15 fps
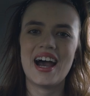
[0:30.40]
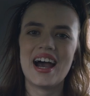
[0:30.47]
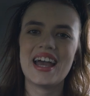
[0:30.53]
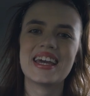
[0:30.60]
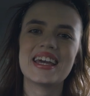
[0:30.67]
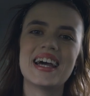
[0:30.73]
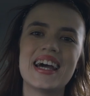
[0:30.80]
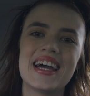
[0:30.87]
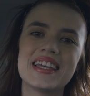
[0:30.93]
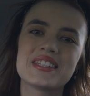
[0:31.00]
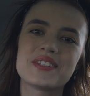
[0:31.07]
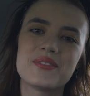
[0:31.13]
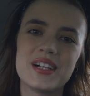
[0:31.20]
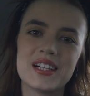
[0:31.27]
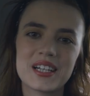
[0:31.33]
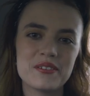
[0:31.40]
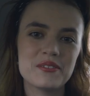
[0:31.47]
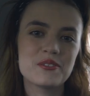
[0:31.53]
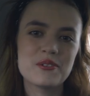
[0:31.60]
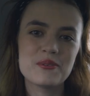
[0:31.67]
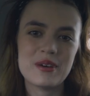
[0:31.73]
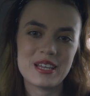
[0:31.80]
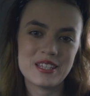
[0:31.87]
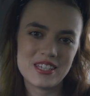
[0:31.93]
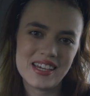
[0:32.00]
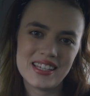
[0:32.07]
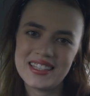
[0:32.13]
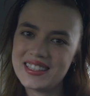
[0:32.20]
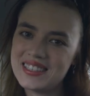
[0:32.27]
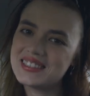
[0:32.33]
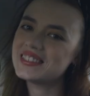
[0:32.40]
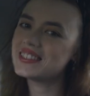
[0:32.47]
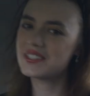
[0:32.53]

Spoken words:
Hi guys, welcome to my channel.